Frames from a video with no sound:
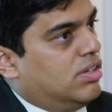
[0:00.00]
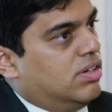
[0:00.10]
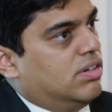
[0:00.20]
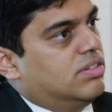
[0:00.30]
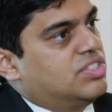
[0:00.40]

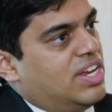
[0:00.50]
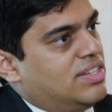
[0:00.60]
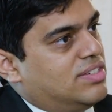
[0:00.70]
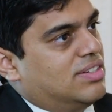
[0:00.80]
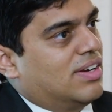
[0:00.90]
the
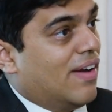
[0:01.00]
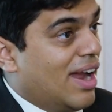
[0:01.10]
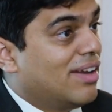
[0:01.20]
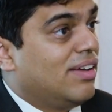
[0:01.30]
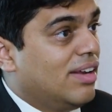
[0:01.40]
changes in
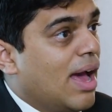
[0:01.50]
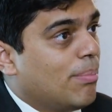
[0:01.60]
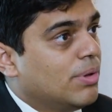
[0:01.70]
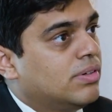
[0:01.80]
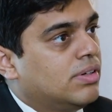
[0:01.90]
creatinine happen.